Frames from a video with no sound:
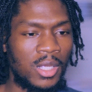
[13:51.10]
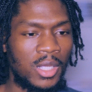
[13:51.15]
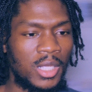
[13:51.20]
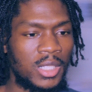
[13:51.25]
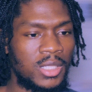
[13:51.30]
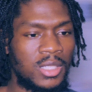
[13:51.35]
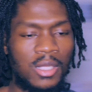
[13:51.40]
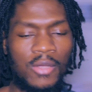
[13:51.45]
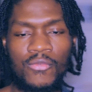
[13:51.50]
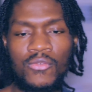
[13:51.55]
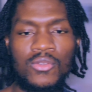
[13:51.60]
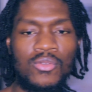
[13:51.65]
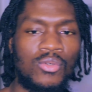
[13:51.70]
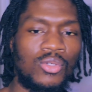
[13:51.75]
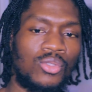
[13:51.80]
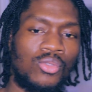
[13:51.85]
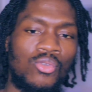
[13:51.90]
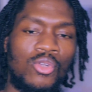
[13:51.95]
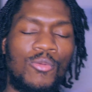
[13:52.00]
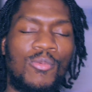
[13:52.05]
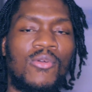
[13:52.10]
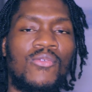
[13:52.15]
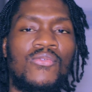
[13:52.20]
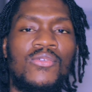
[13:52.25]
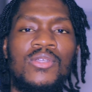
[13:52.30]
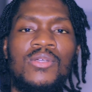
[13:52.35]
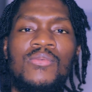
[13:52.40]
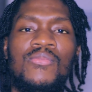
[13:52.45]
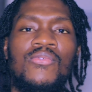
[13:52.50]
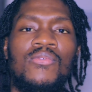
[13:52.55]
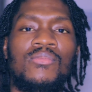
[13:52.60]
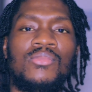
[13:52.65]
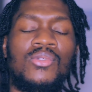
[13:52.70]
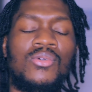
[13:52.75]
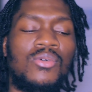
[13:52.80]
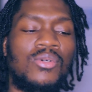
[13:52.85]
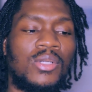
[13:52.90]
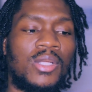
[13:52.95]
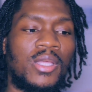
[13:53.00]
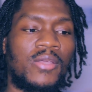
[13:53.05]
it's nothing you can do to prevent him from
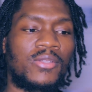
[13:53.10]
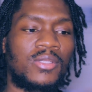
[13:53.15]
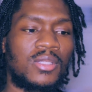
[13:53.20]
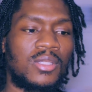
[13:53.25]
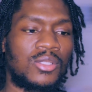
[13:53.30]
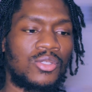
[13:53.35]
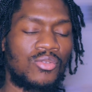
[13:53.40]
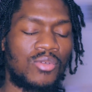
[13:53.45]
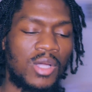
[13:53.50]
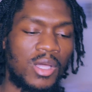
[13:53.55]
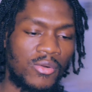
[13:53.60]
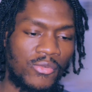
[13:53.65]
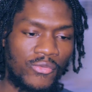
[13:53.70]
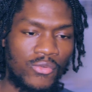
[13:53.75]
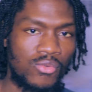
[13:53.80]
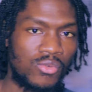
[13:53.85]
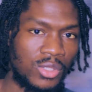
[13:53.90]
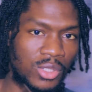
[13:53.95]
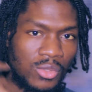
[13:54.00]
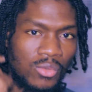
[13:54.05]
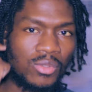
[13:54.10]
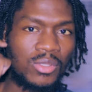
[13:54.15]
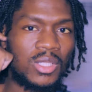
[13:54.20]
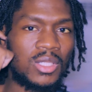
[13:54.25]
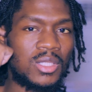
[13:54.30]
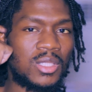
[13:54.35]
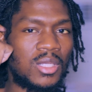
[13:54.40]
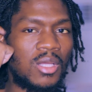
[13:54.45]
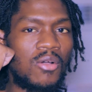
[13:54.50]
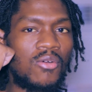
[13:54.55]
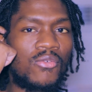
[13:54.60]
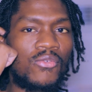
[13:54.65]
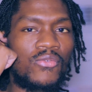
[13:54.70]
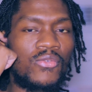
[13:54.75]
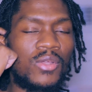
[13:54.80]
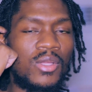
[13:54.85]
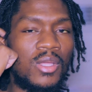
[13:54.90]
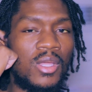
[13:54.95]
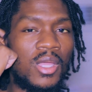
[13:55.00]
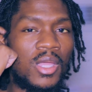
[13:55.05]
doing that, sis. You got to focus on yourself.
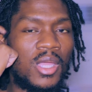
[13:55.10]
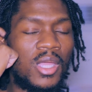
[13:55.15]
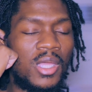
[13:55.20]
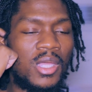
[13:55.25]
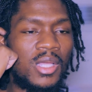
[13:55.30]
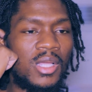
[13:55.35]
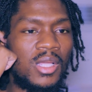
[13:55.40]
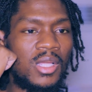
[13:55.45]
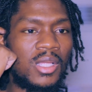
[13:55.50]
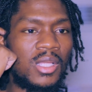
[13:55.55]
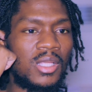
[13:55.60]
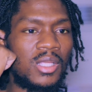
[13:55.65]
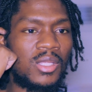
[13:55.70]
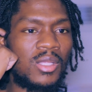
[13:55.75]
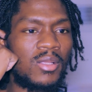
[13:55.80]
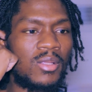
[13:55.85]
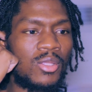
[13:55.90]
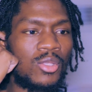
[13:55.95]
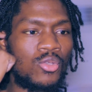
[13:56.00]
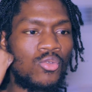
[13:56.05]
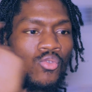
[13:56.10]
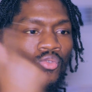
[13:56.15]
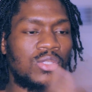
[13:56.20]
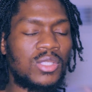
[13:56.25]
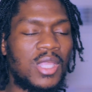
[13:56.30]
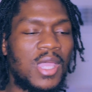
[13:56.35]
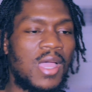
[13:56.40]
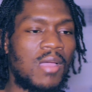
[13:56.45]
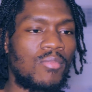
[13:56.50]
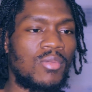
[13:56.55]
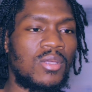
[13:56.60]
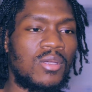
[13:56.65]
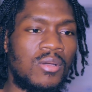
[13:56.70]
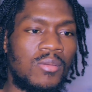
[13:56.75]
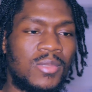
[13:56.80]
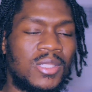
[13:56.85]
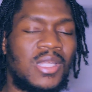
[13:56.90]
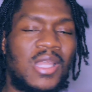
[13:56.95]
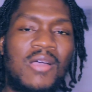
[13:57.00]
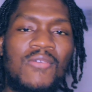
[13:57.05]
And you stabbing
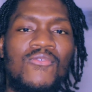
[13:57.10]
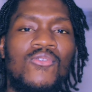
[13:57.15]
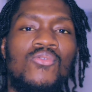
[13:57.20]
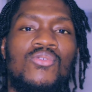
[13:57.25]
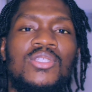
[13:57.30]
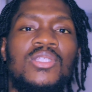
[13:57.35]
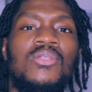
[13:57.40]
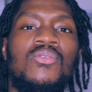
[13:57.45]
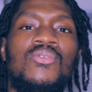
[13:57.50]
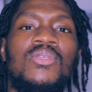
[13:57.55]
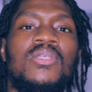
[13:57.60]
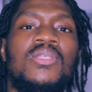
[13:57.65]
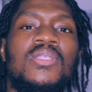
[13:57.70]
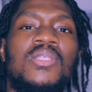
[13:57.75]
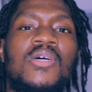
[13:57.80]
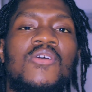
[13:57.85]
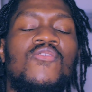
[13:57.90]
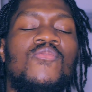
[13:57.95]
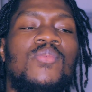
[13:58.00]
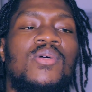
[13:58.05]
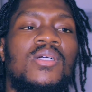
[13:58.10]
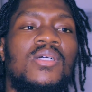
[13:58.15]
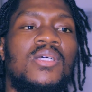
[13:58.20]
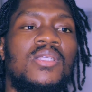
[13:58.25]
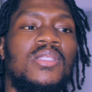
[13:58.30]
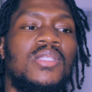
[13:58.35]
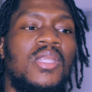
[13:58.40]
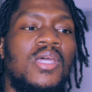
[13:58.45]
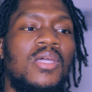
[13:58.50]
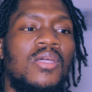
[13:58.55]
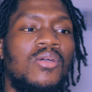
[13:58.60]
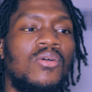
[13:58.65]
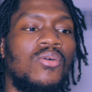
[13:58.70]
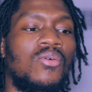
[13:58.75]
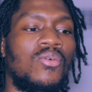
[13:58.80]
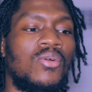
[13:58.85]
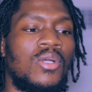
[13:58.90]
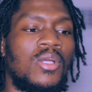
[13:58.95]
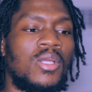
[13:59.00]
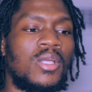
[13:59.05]
him is not focusing on yourself, because
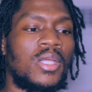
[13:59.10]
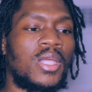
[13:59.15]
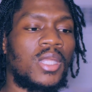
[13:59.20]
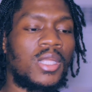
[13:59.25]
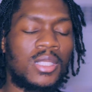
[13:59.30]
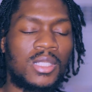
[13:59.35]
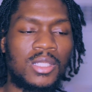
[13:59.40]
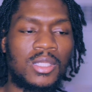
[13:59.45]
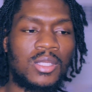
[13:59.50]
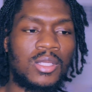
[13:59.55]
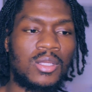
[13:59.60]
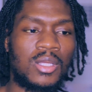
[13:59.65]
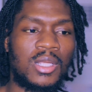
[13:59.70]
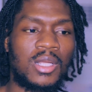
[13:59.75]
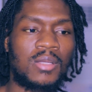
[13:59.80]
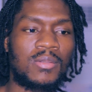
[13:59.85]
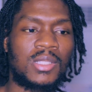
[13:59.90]
now, and it's, you know